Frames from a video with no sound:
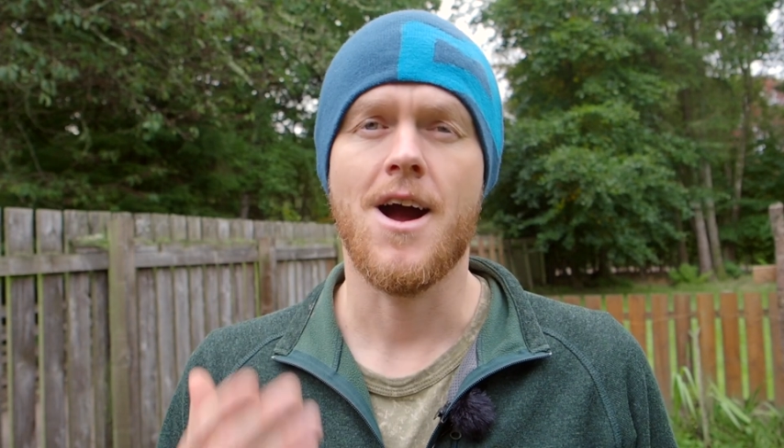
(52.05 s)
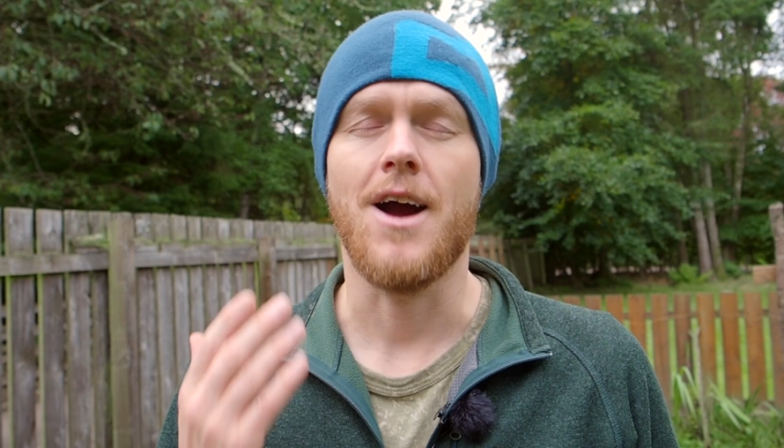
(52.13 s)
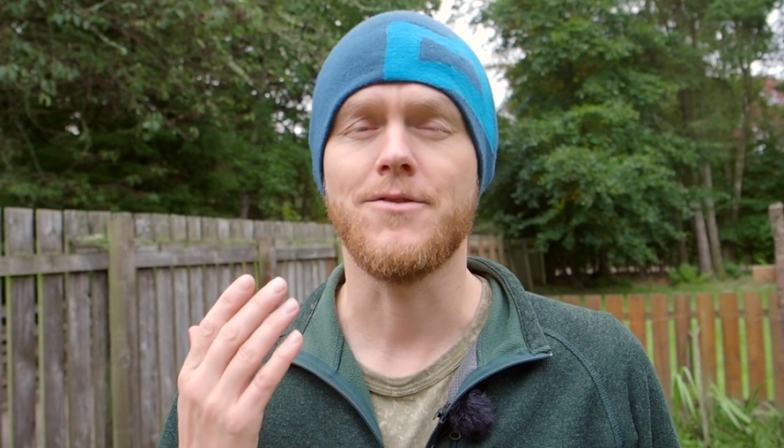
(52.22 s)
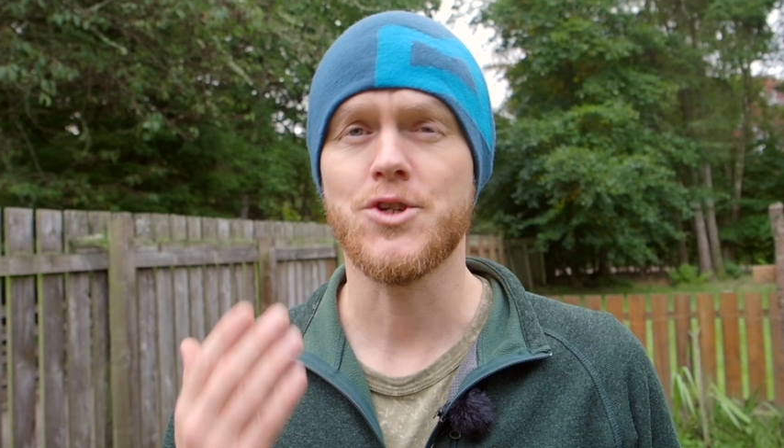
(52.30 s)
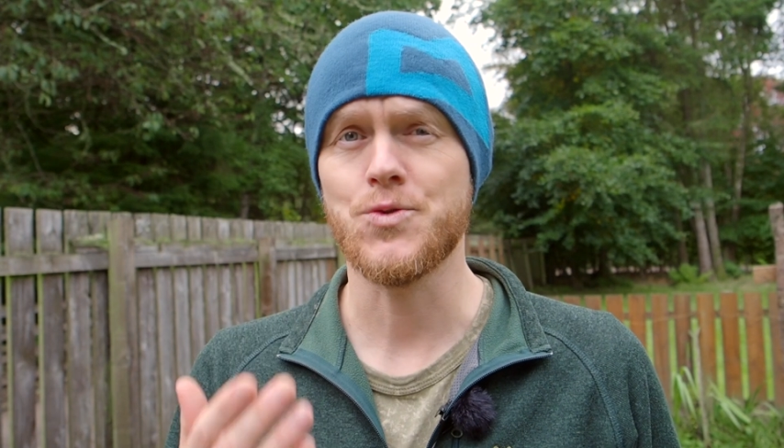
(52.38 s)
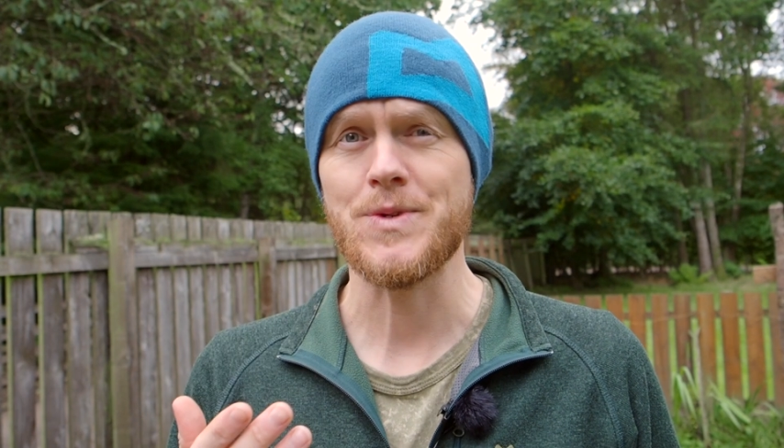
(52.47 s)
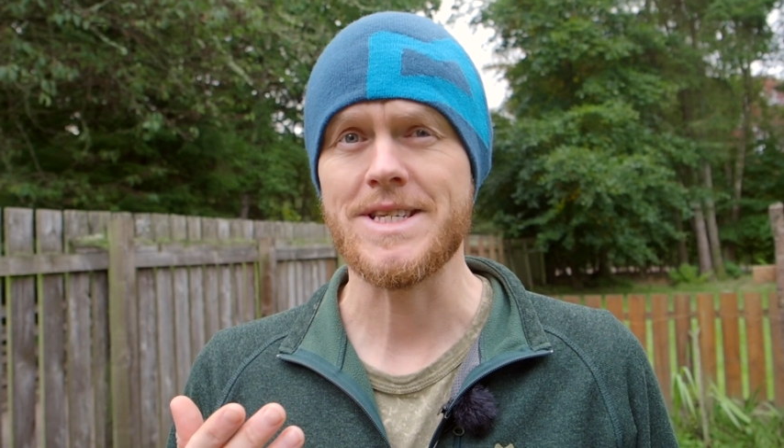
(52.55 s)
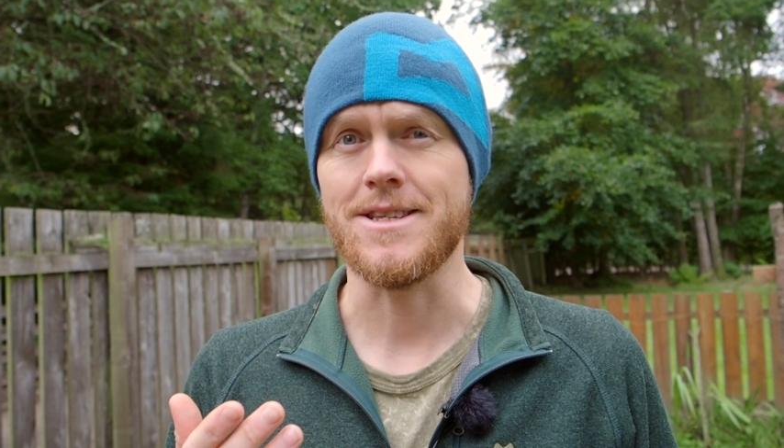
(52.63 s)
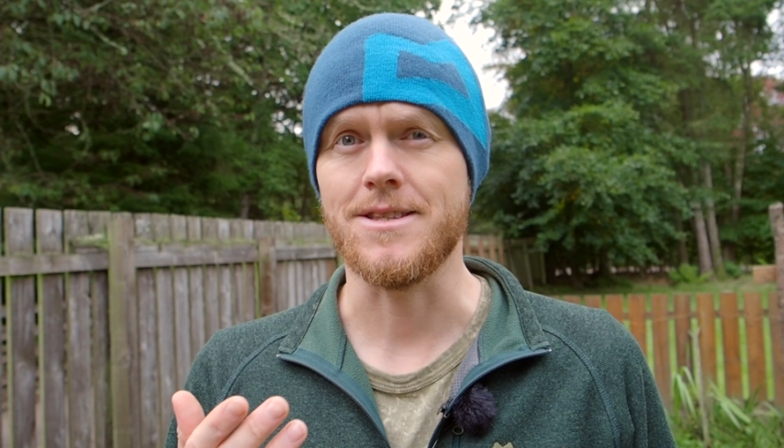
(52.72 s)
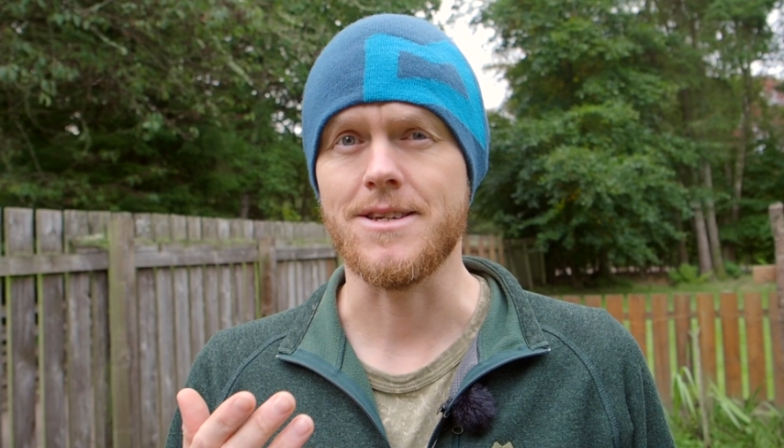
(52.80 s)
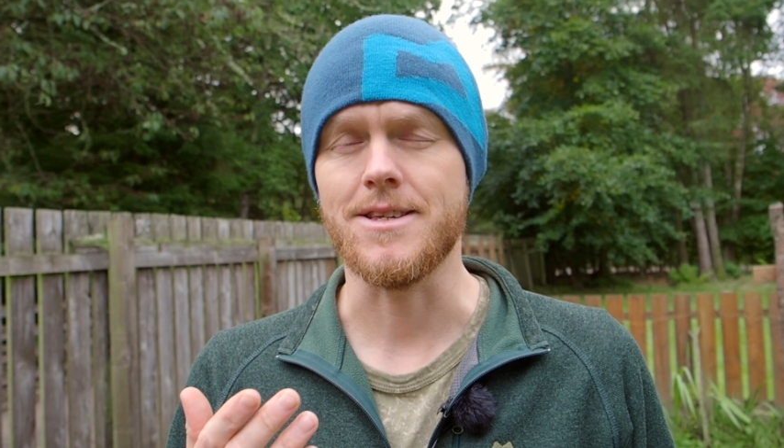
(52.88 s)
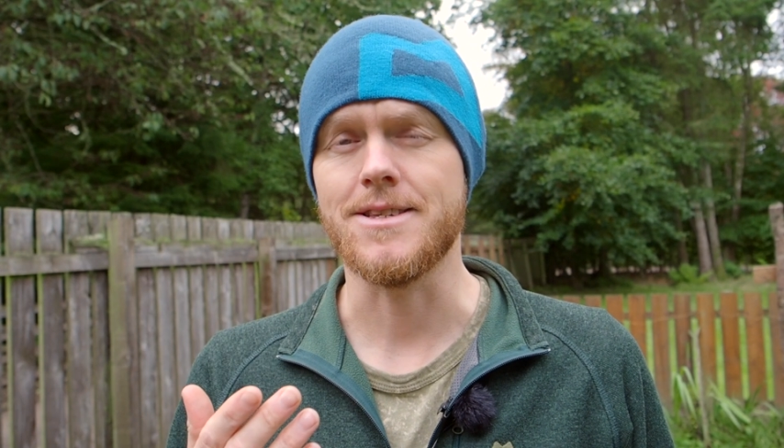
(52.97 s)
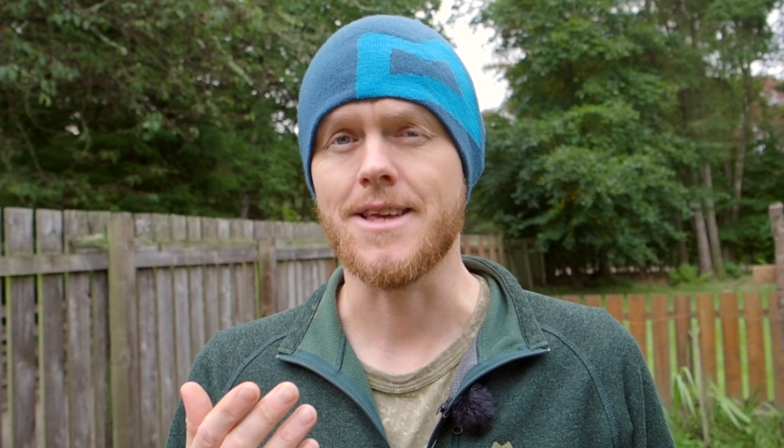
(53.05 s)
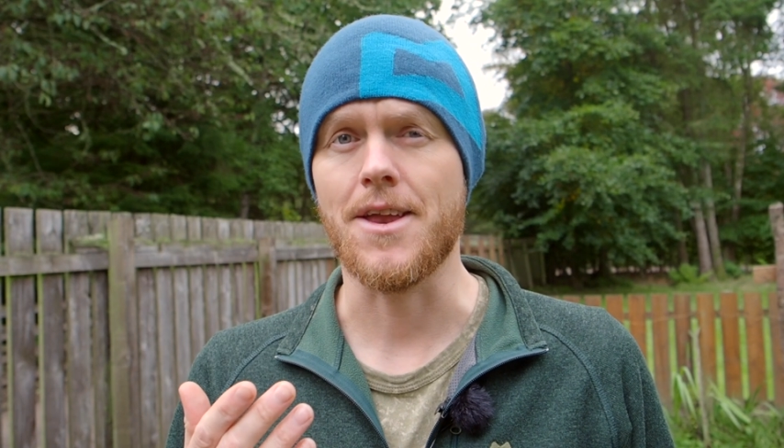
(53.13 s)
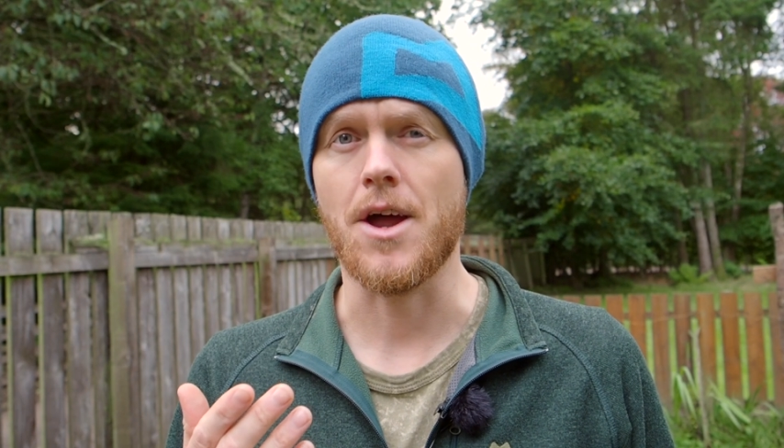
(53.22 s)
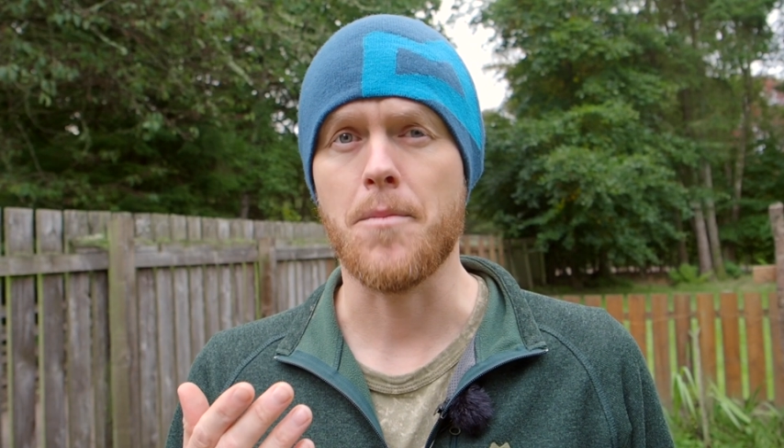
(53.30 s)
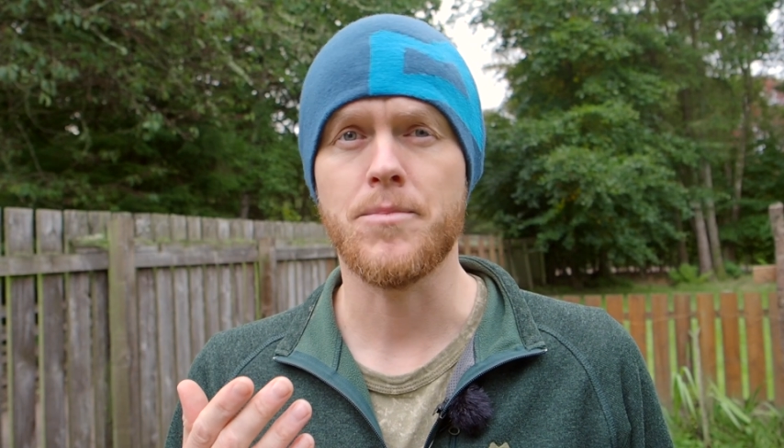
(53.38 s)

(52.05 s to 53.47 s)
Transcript: I've just recently set up